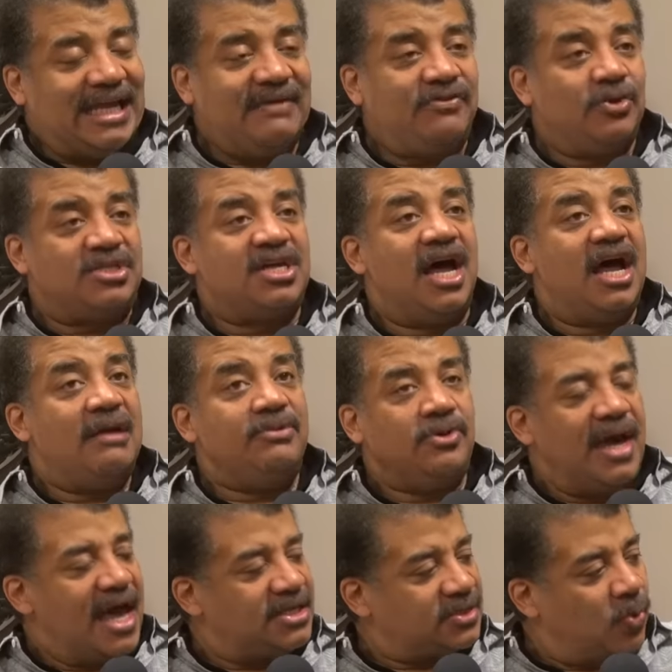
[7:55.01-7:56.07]
give you a time,
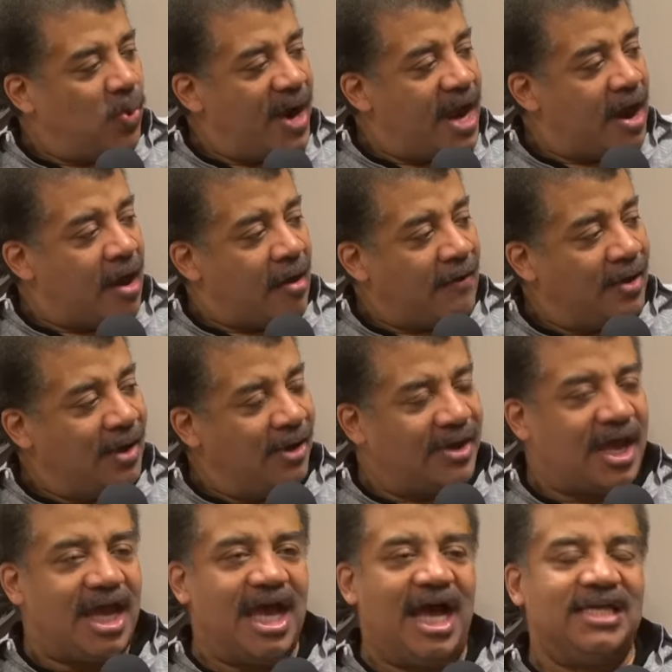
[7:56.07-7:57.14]
you ask where. Right.
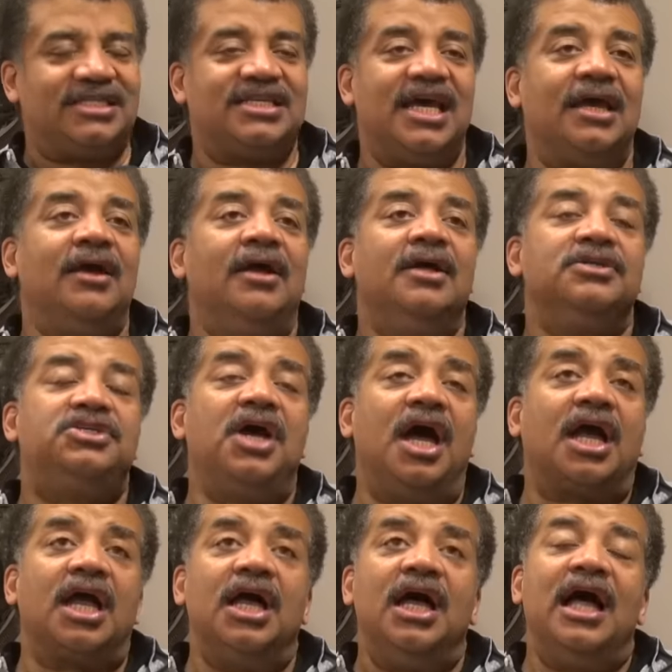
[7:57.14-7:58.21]
Okay. I say,
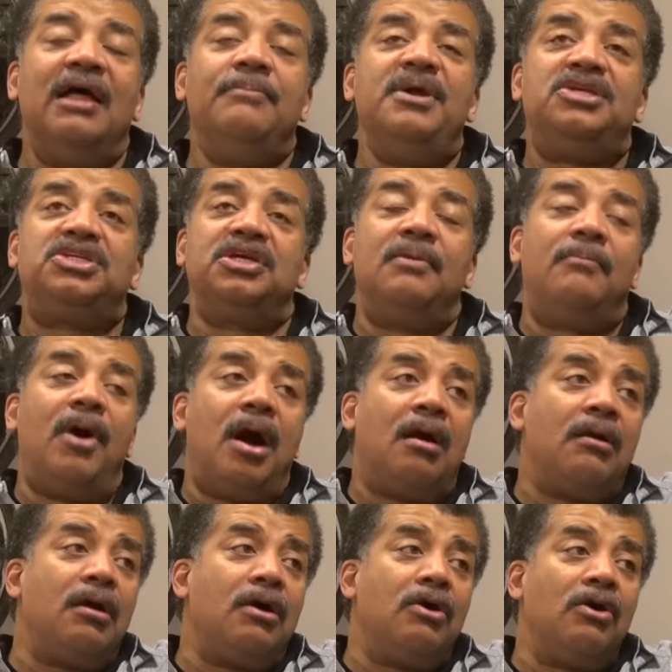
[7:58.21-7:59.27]
Chuck, I'll meet you
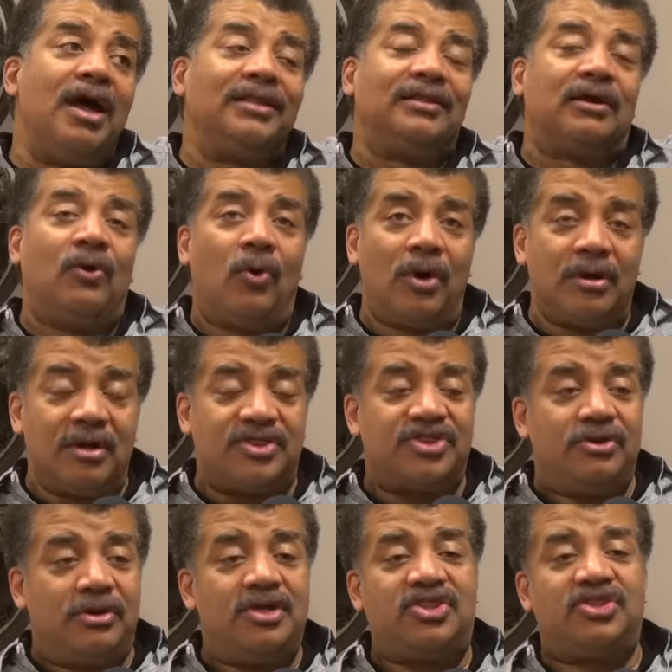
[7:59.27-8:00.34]
tomorrow at the corner of
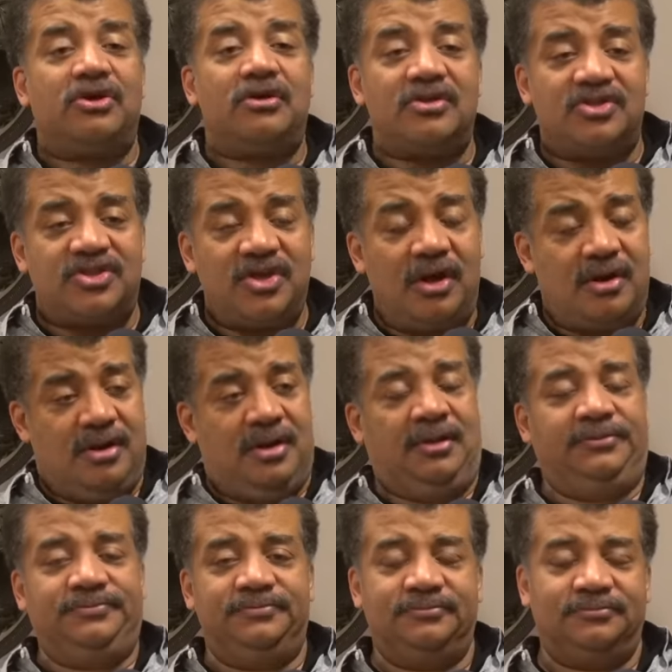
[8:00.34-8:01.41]
33rd and 3rd.
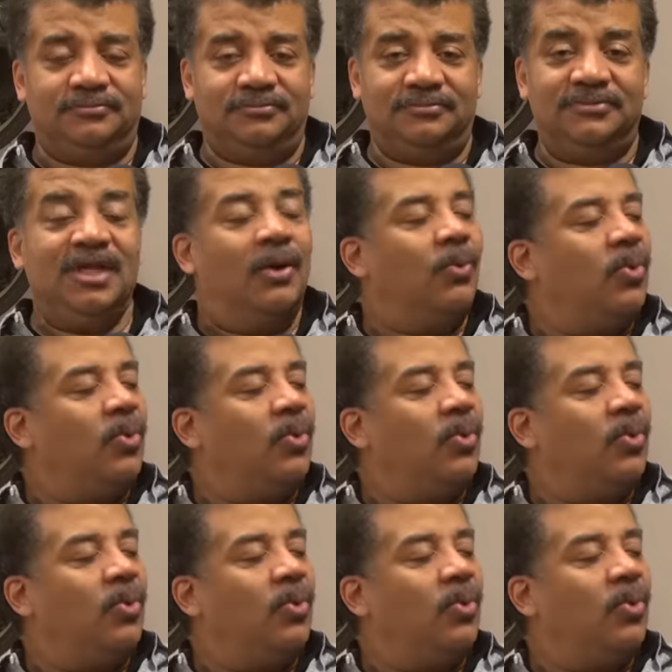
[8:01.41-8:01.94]
When?